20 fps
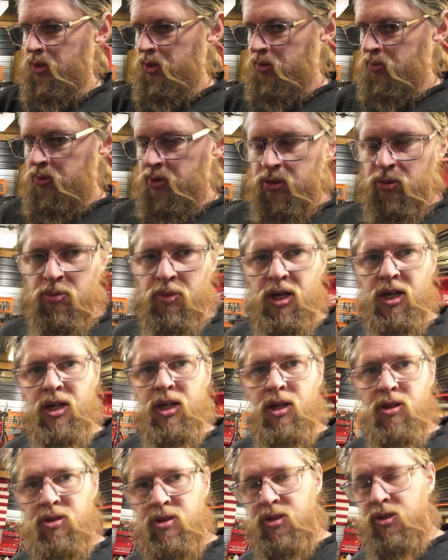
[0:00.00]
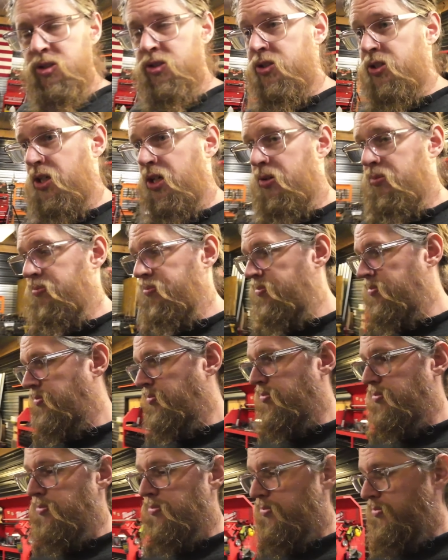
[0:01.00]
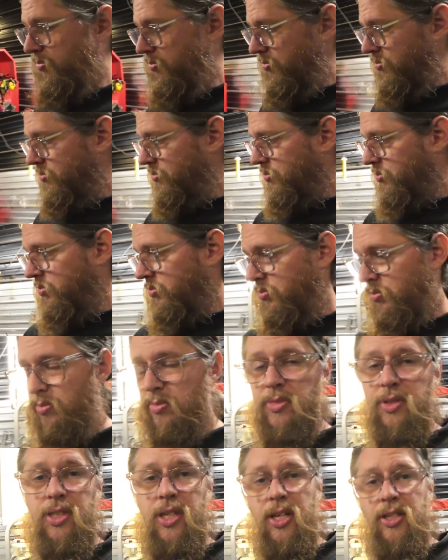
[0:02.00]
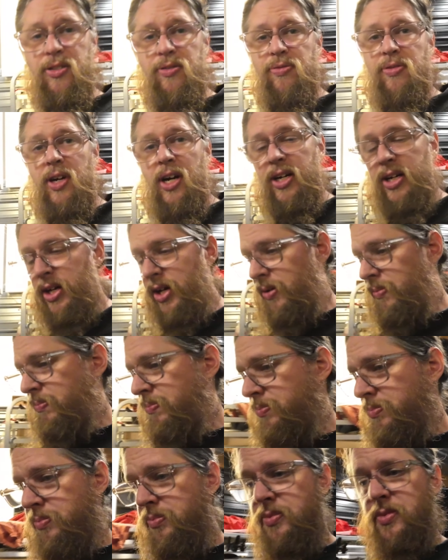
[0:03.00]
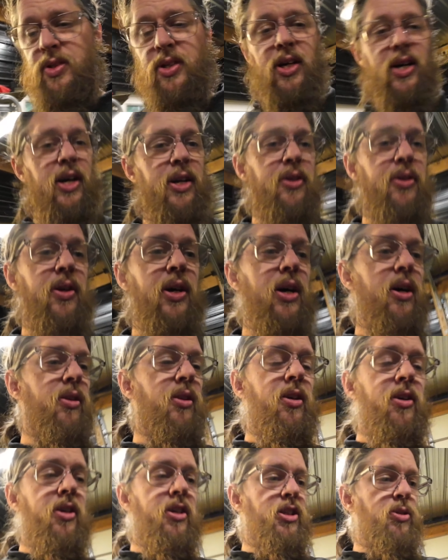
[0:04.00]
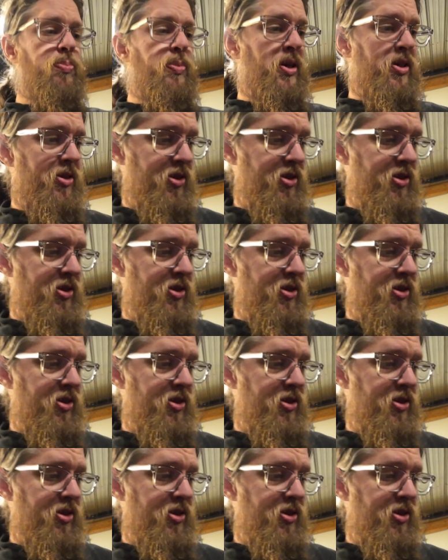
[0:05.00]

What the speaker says: Welcome back out to the shop. Today's Friday. I don't know how long it's been